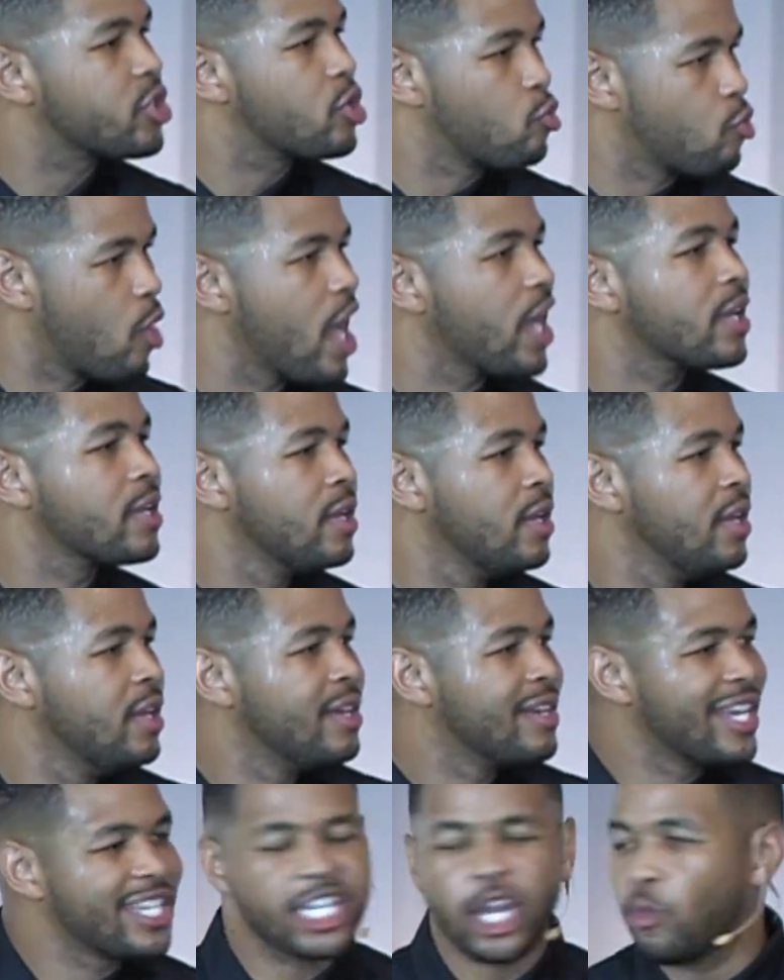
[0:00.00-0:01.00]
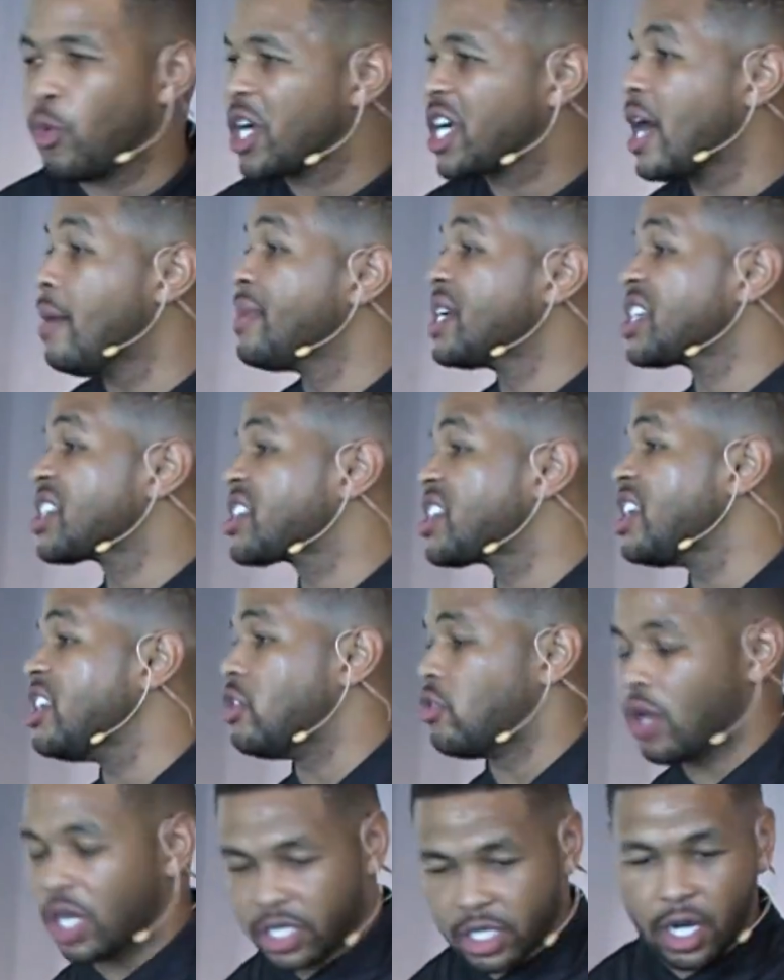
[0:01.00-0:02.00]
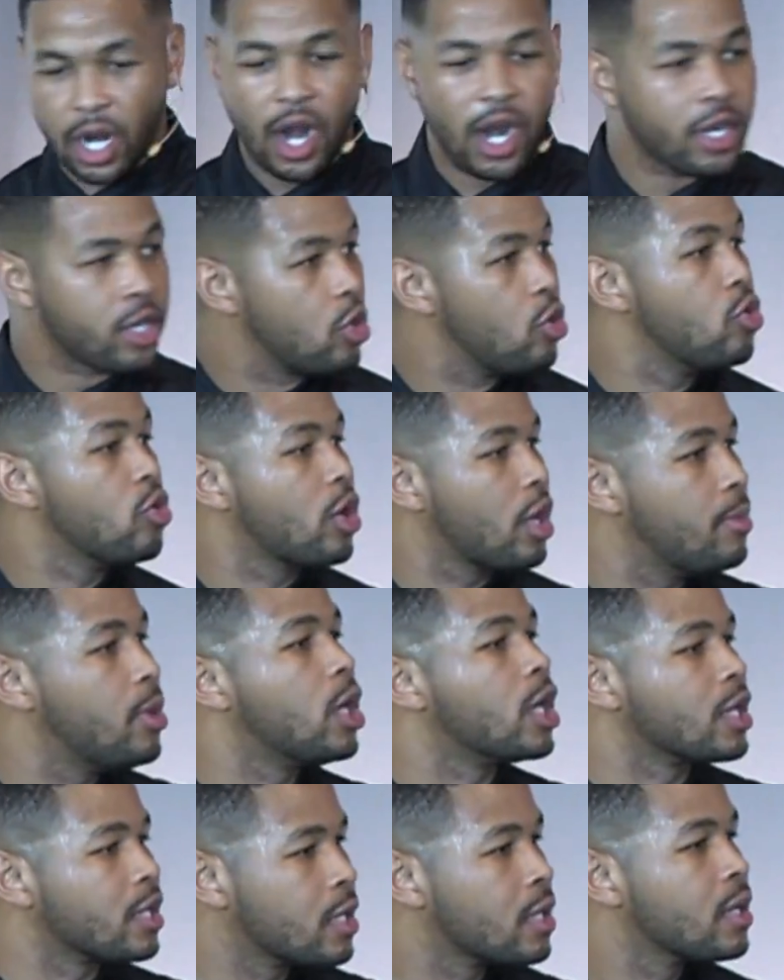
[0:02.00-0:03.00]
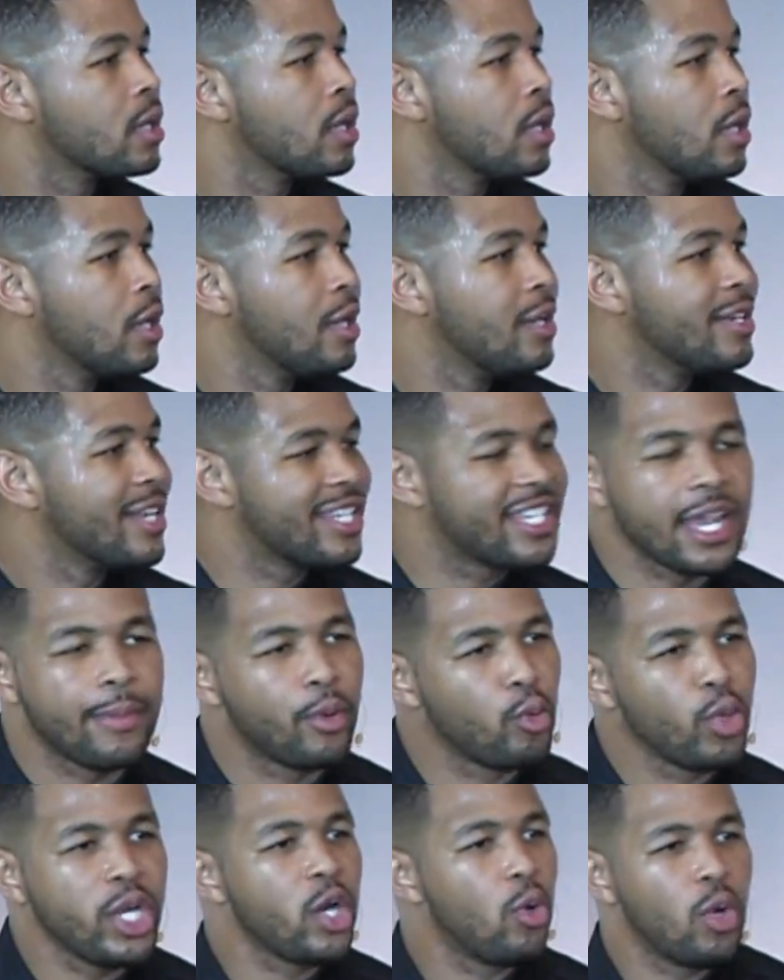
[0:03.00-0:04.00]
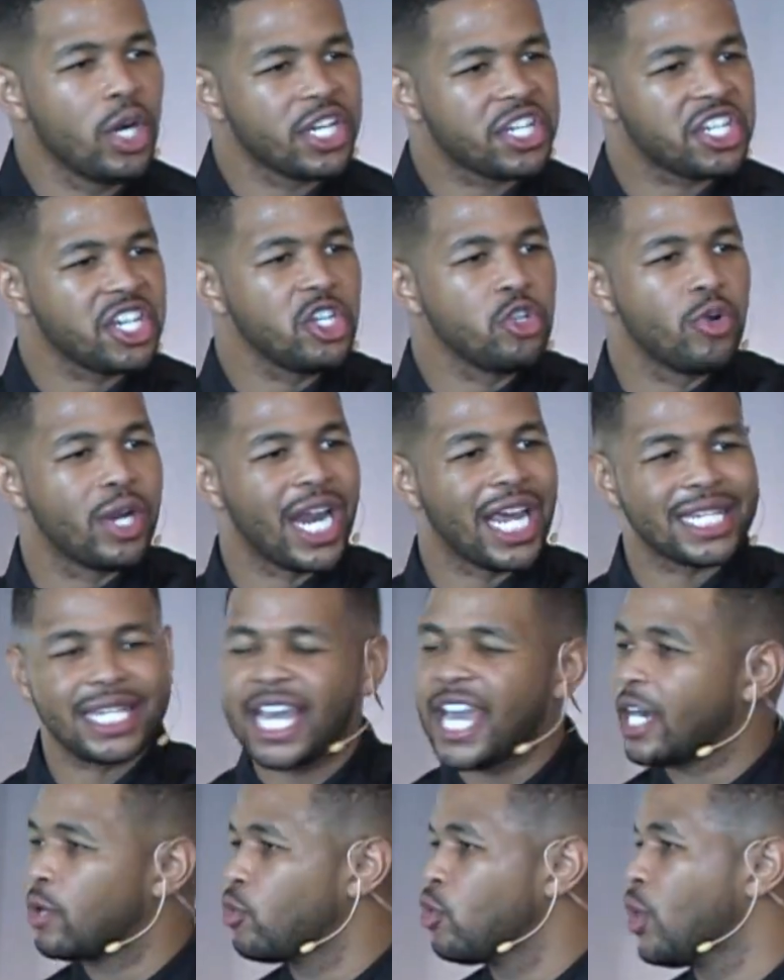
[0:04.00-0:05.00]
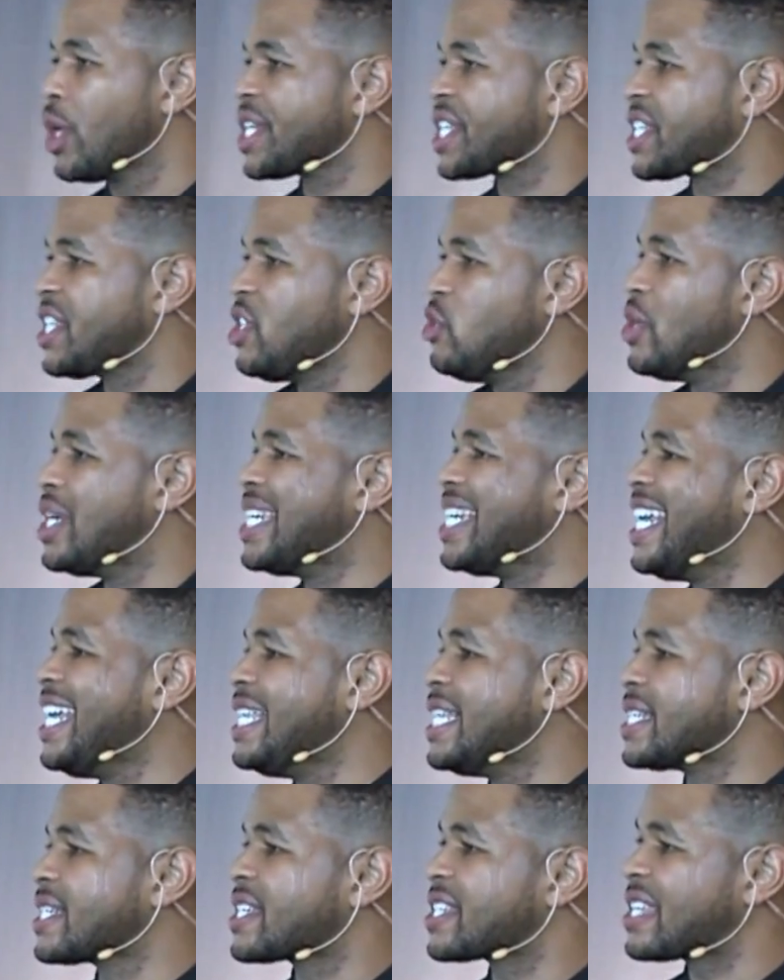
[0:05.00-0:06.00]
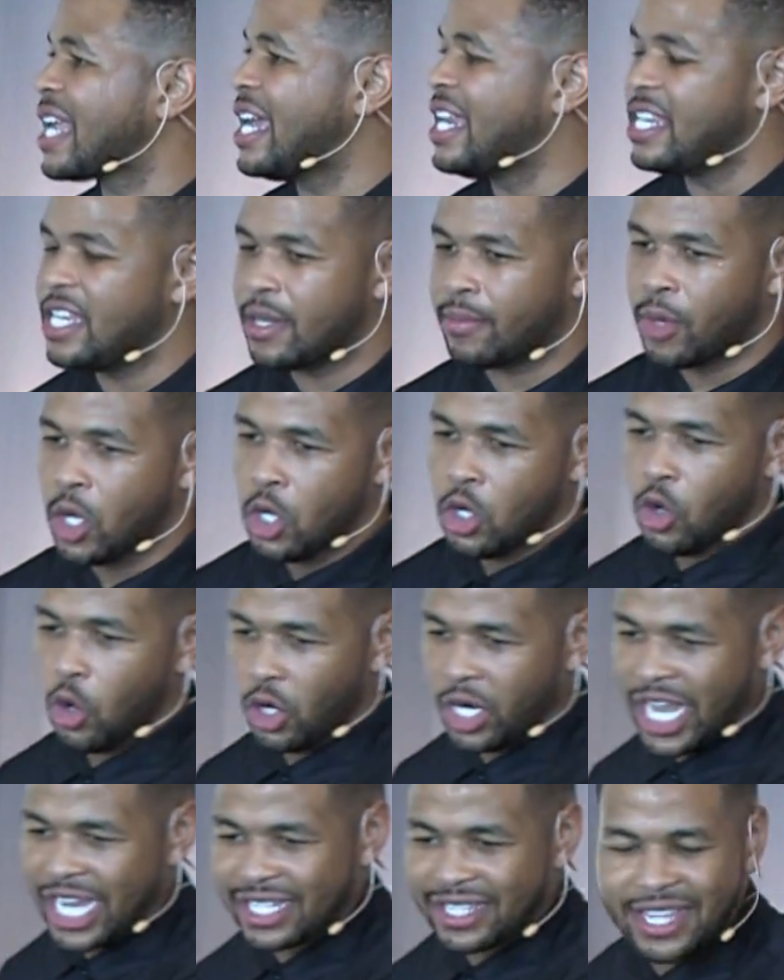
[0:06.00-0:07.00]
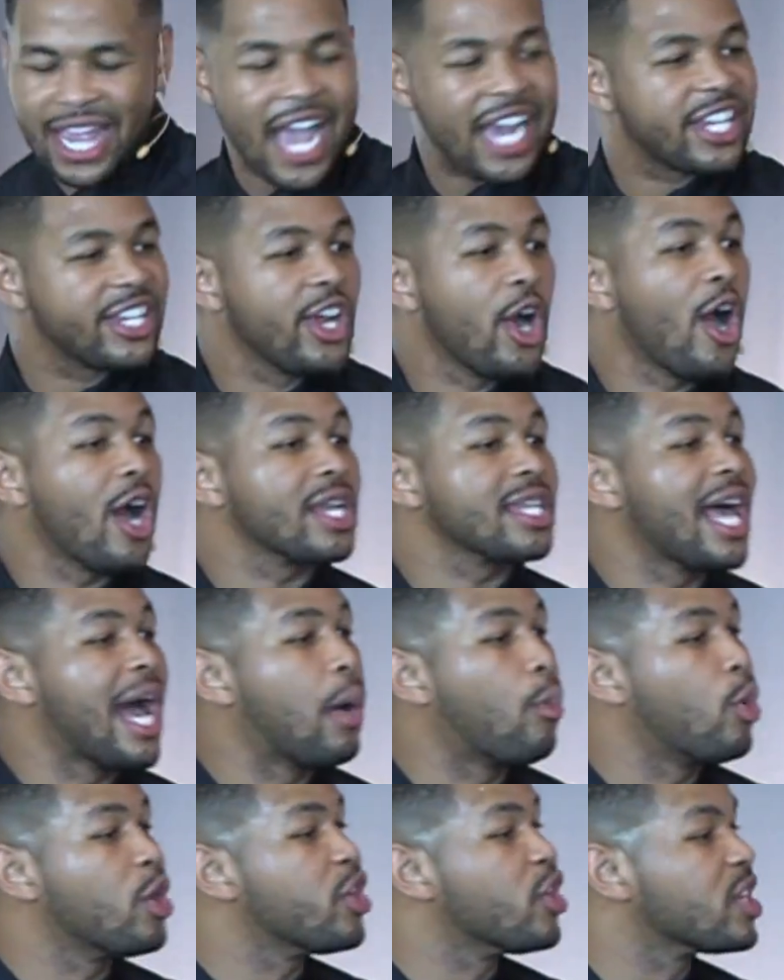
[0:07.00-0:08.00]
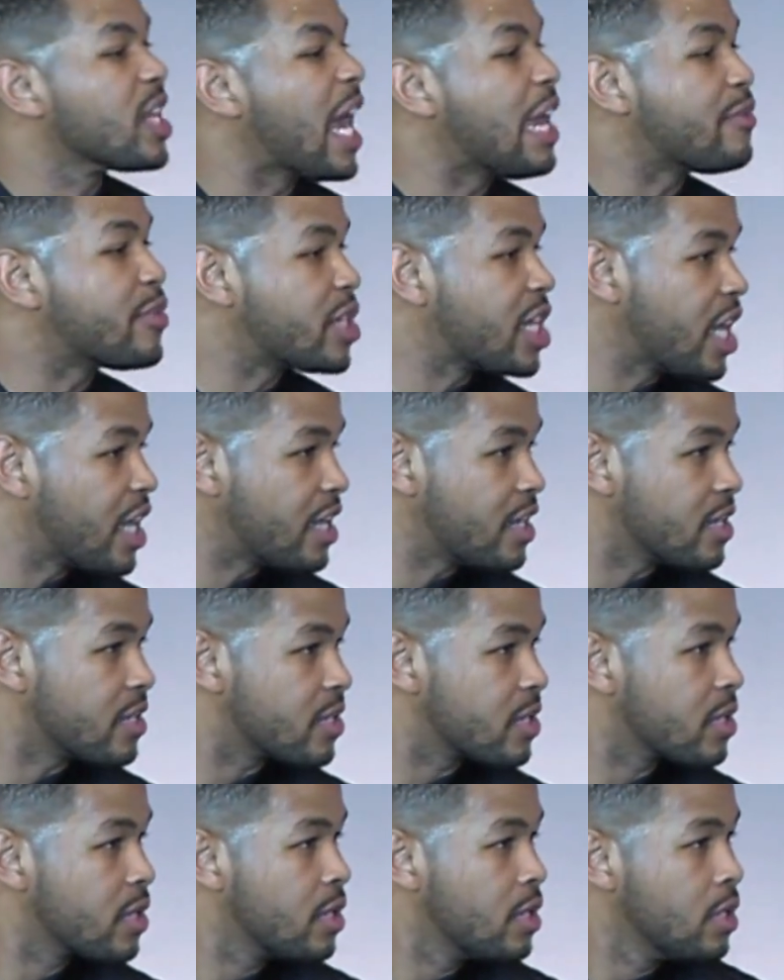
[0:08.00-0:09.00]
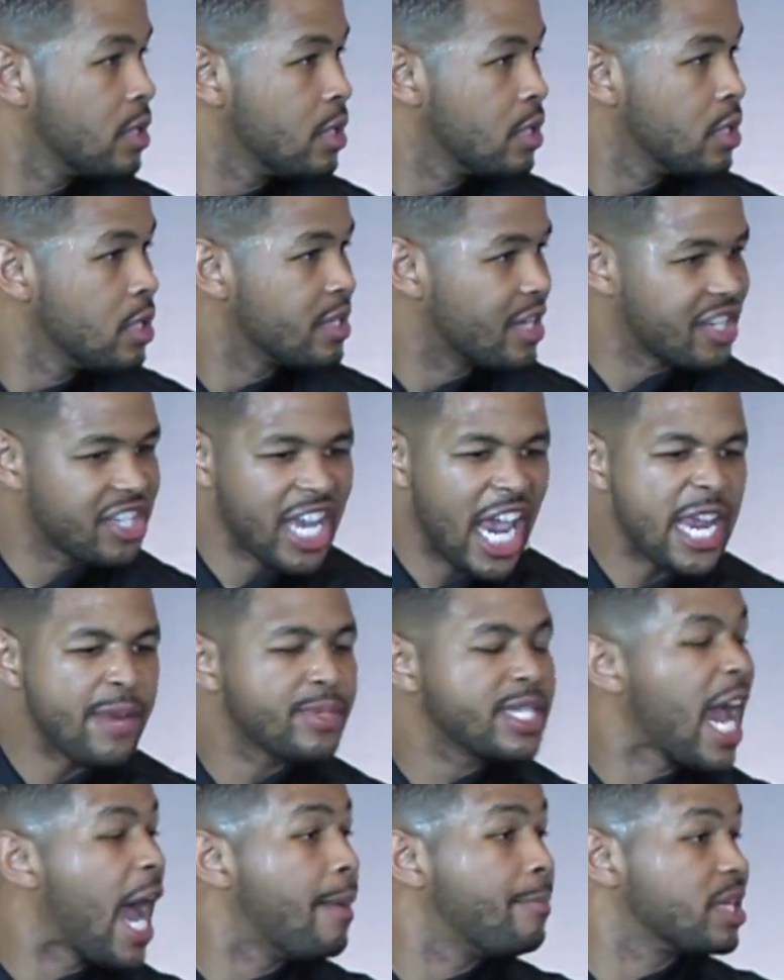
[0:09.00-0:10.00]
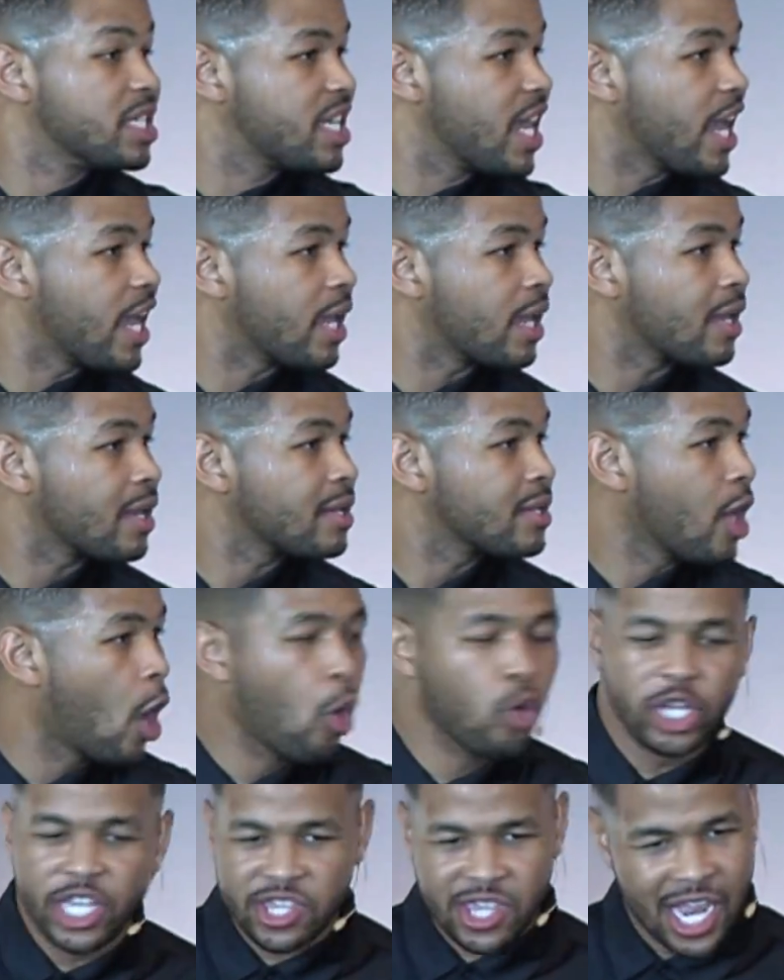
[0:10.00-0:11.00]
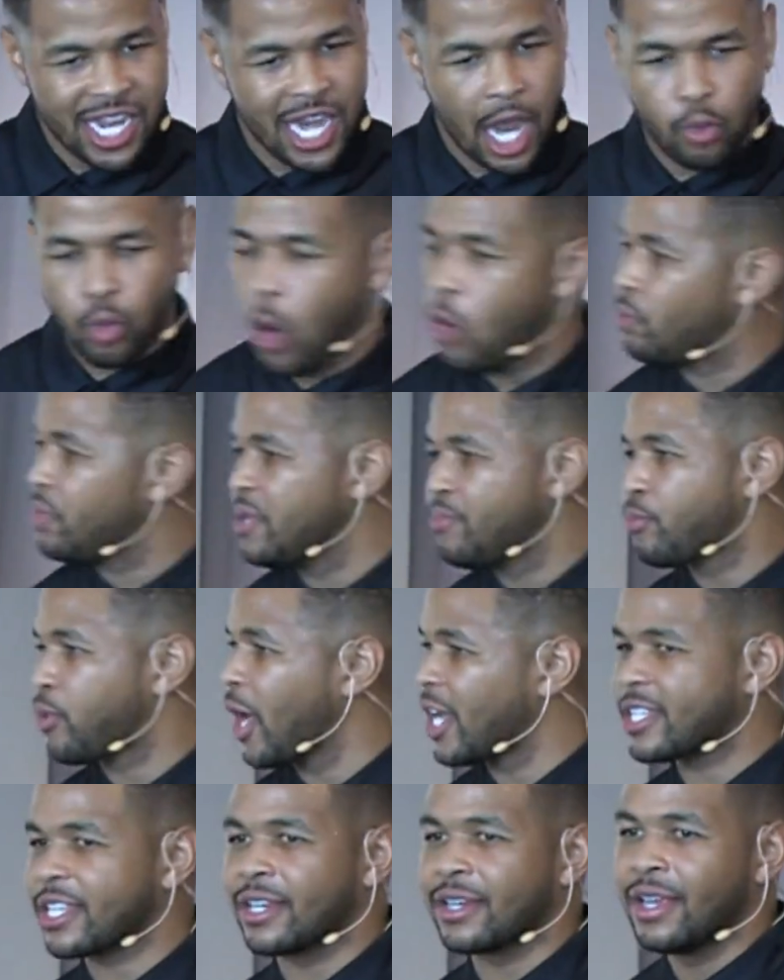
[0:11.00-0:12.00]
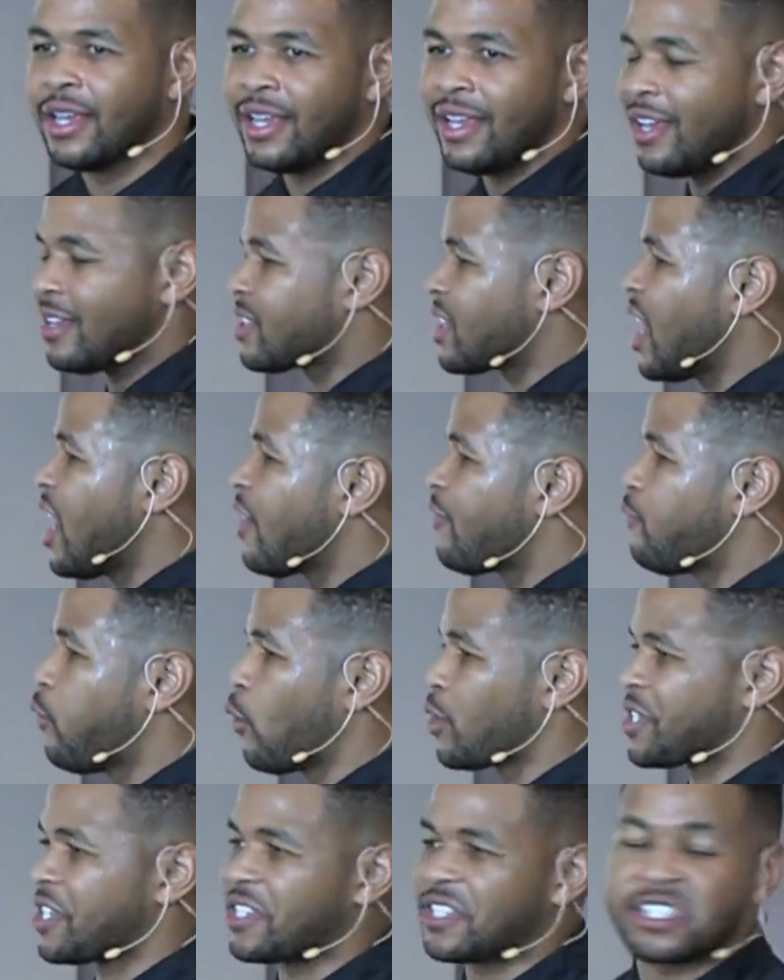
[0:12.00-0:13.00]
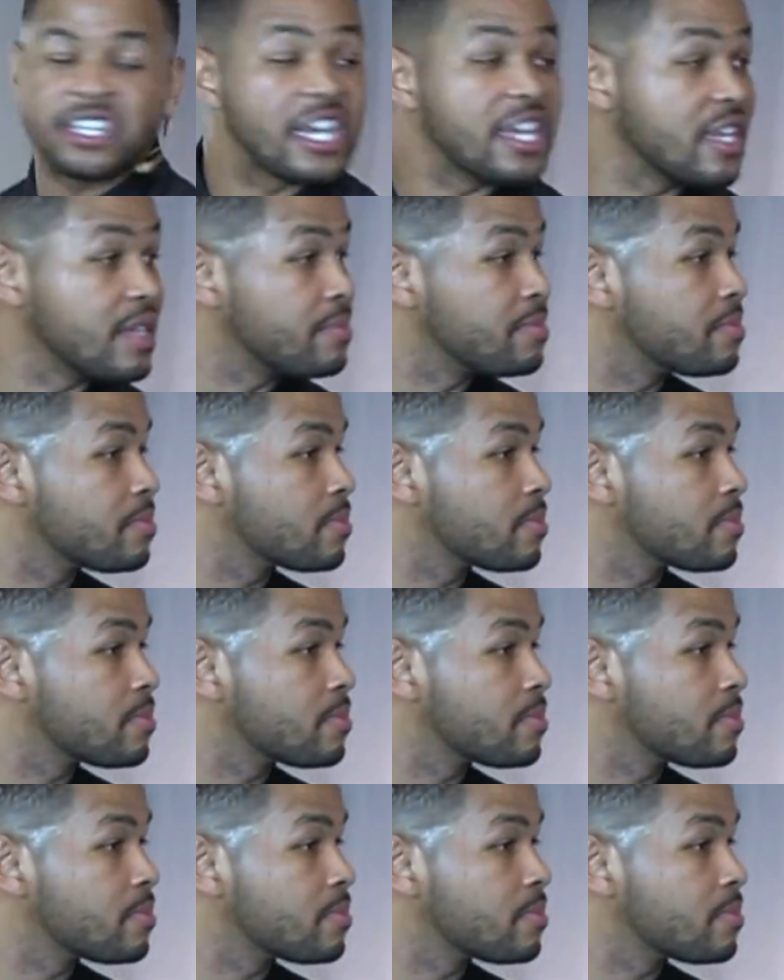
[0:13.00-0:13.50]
correct. They said, we're coming to see you. I said, all right, cool, come on. They said, but we don't want to see you in Atlanta. We want to see you in Neyland Stadium on the exact yard line where your life changed. The same time of day. The only thing that won't be present is Air Force's team.